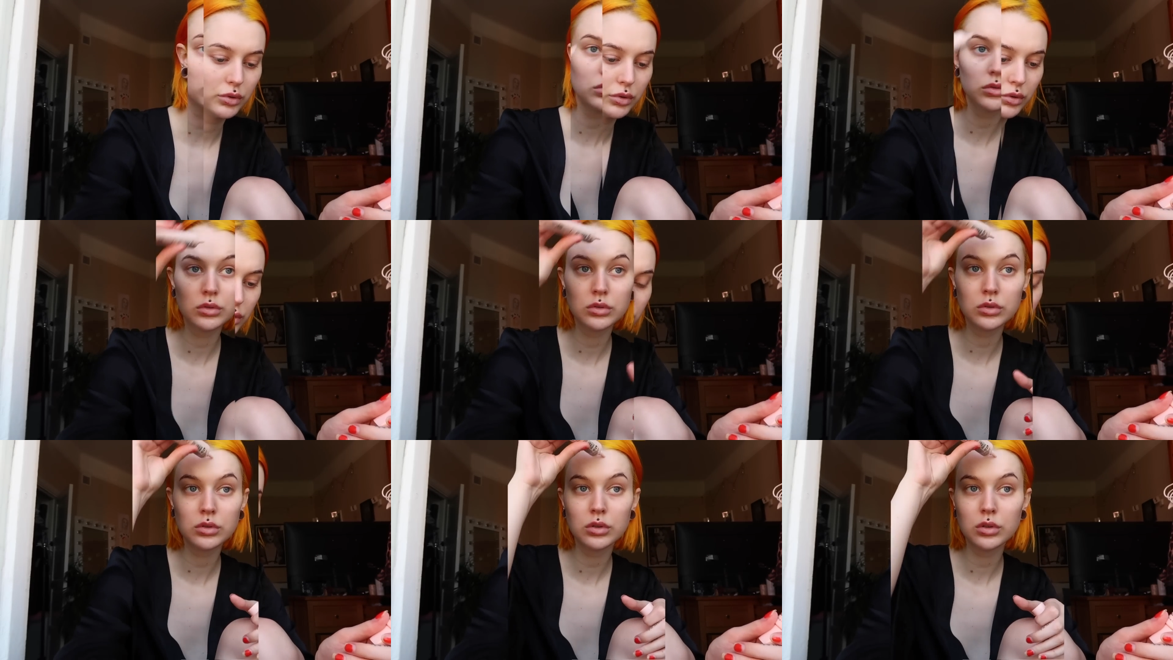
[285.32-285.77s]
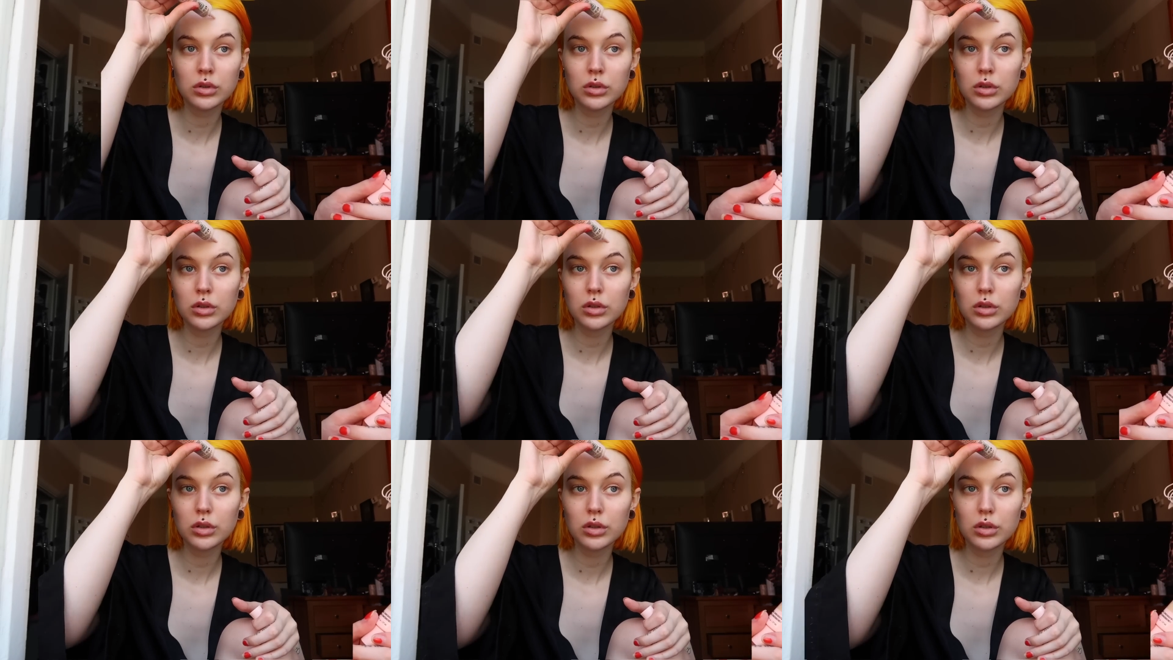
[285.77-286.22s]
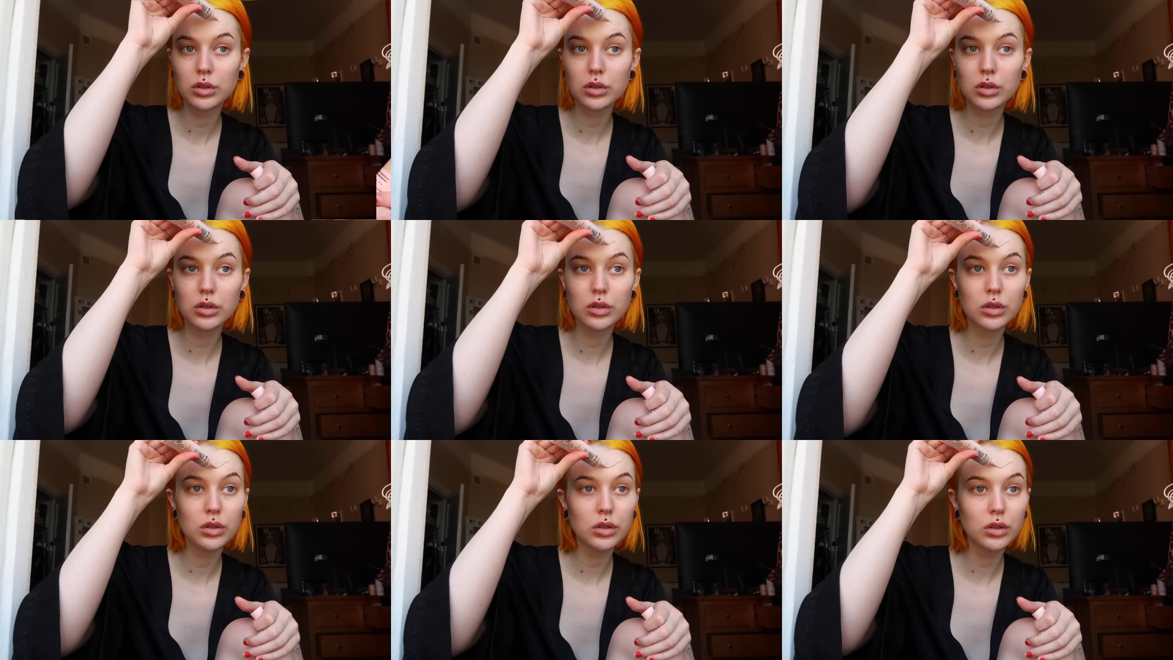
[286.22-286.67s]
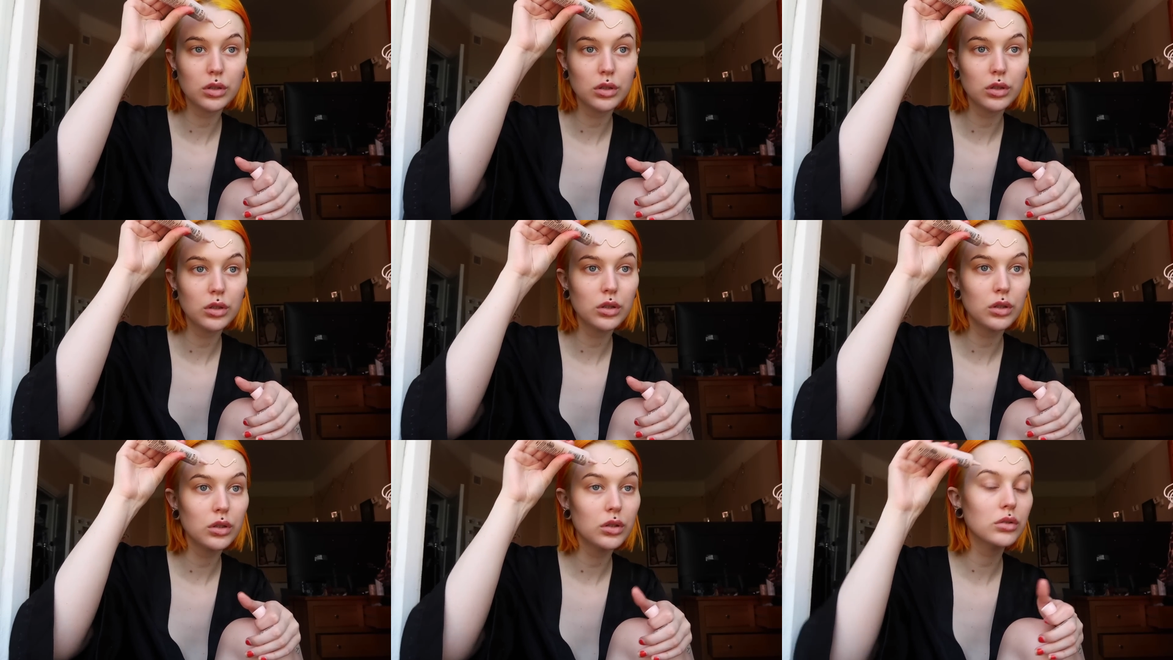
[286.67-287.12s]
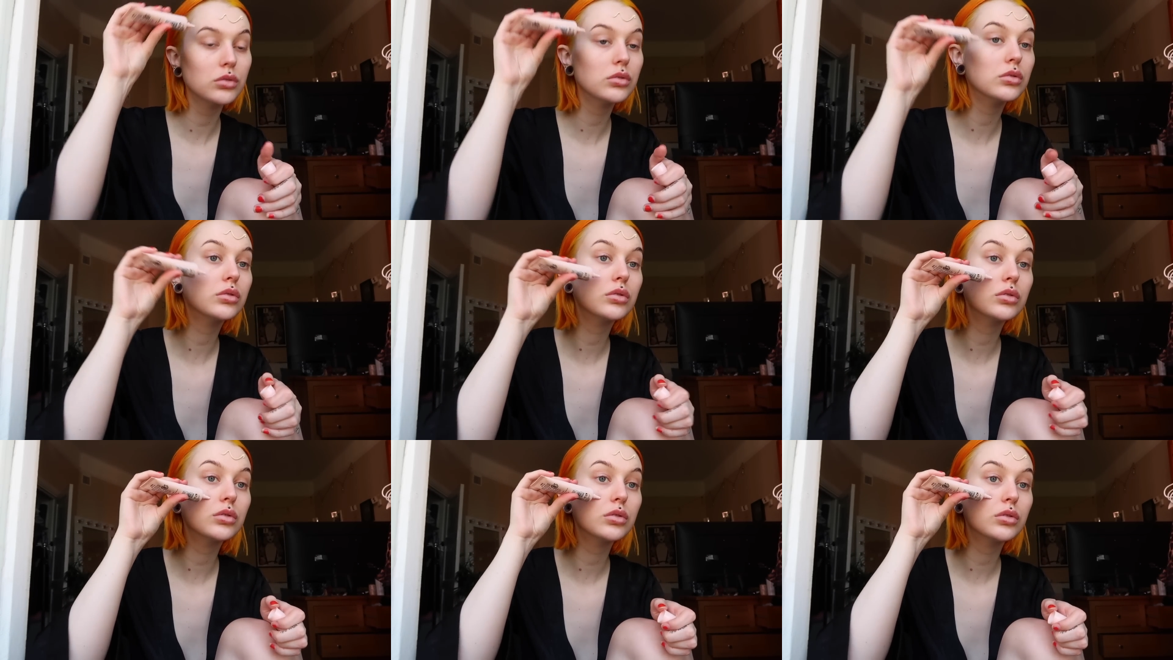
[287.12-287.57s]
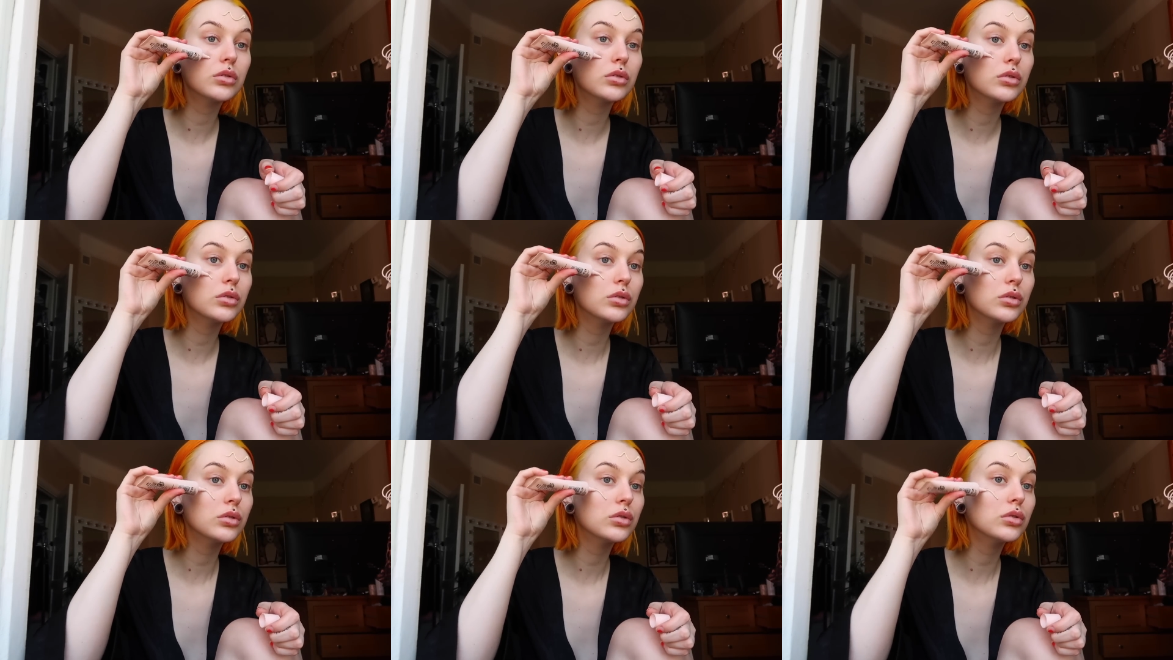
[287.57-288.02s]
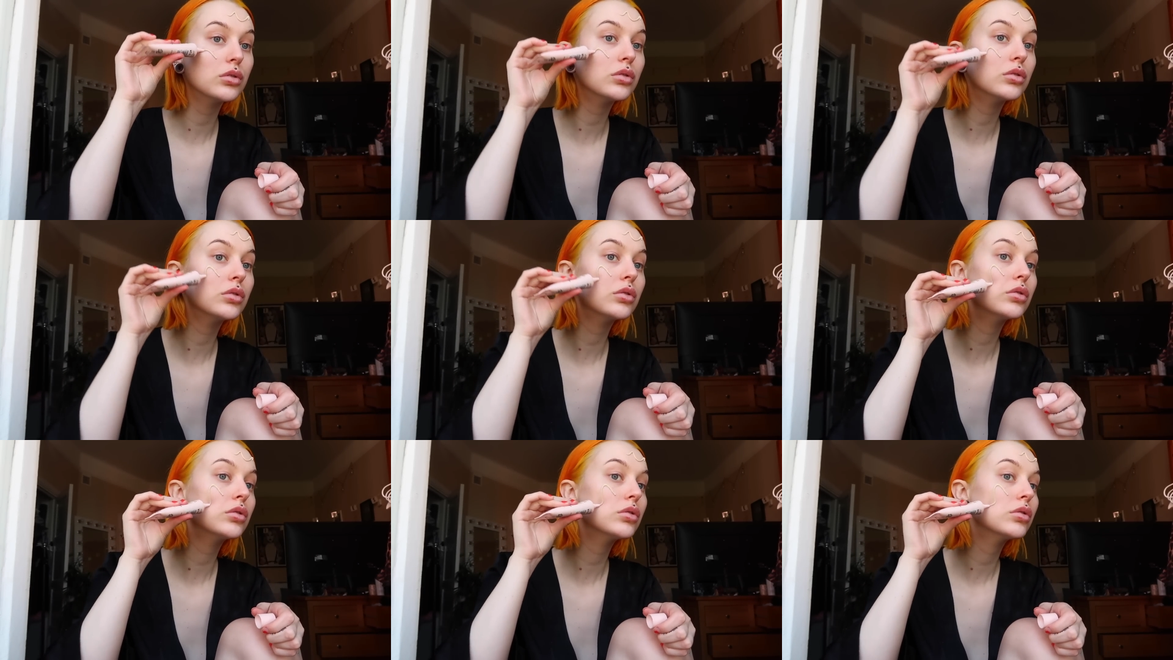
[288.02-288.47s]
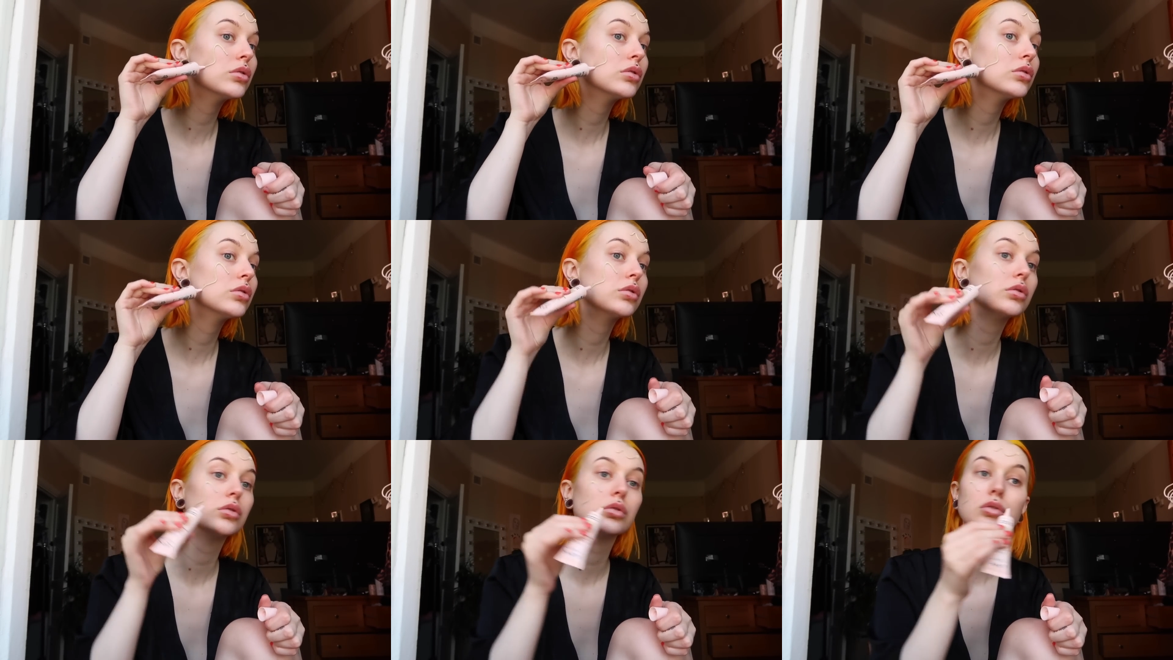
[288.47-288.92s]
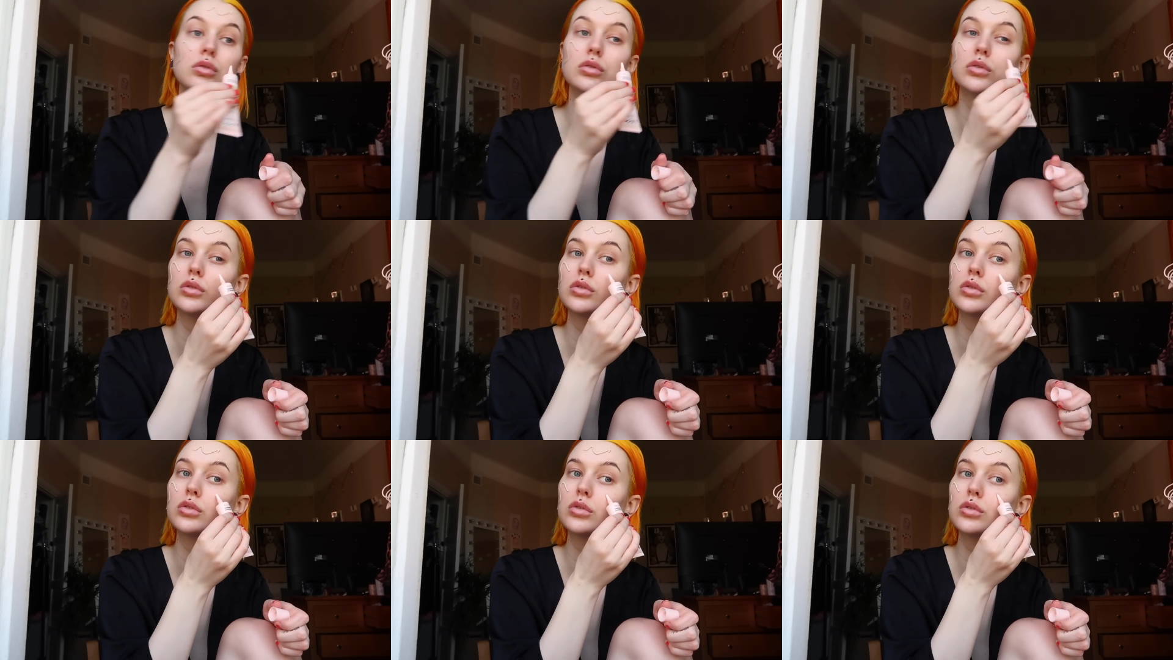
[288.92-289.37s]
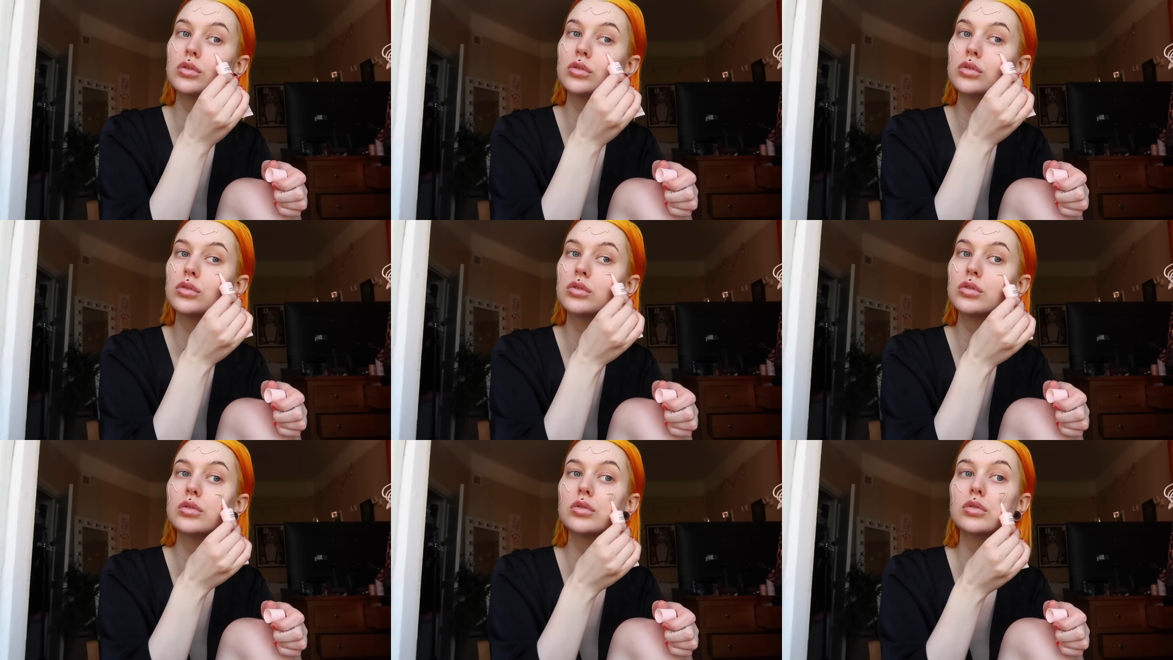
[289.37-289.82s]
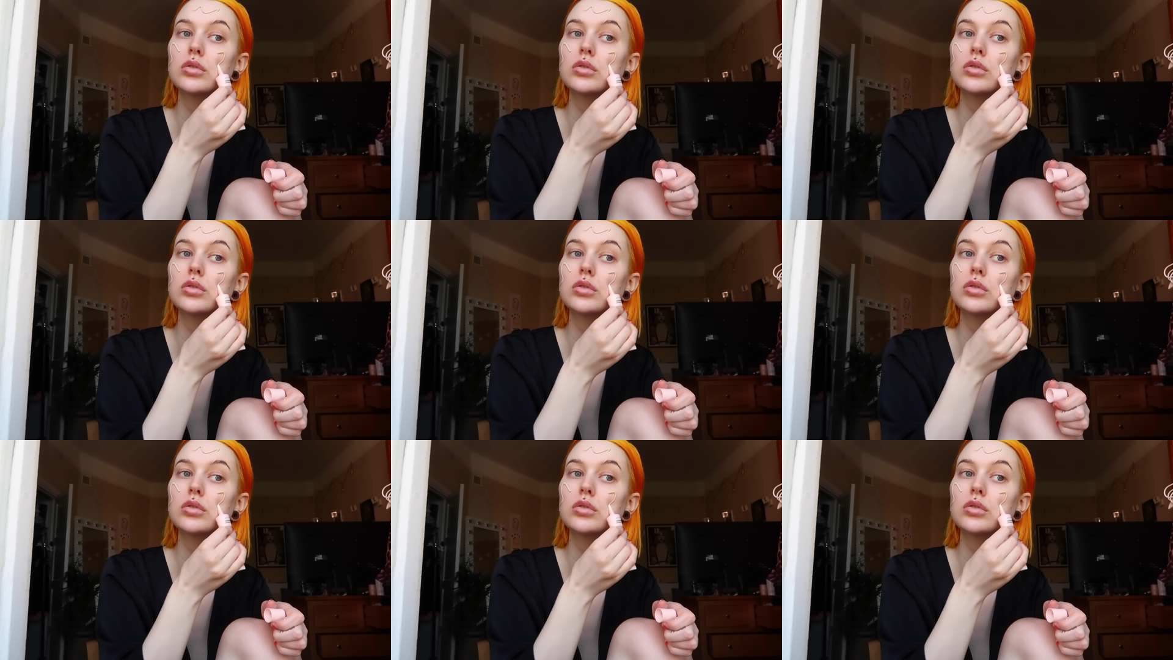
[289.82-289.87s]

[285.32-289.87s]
(no one is talking)